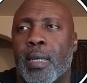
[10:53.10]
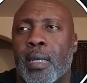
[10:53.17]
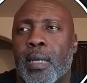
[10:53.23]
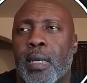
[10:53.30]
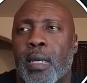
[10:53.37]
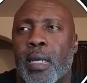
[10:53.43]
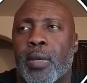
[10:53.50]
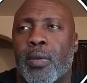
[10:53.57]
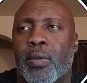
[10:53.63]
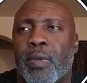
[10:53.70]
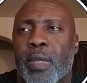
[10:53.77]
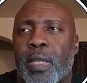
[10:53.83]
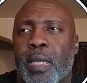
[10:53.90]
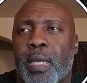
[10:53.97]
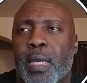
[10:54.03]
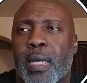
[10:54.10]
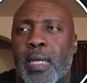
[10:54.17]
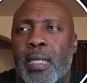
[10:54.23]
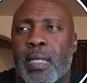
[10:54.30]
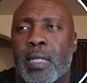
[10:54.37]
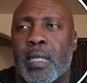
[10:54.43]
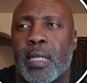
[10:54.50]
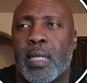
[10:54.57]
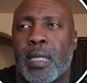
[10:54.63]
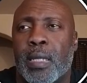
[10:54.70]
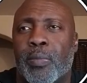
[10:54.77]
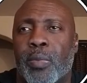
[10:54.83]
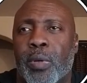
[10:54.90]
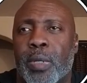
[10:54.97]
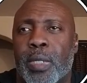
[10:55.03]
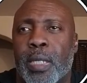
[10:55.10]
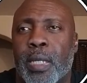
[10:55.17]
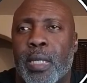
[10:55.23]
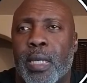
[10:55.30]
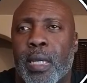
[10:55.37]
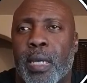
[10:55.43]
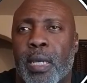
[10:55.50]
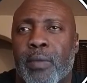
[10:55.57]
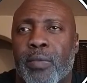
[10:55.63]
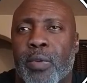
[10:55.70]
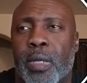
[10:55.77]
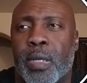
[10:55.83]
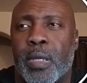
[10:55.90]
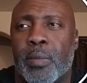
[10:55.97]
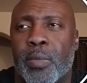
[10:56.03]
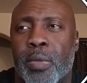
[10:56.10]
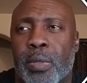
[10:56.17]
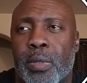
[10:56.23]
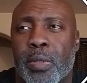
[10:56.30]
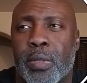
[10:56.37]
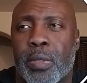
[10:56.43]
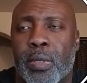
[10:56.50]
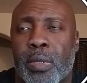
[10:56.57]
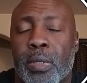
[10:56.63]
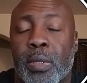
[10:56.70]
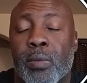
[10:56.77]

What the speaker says: And over there, I see port 88 for Kerberos.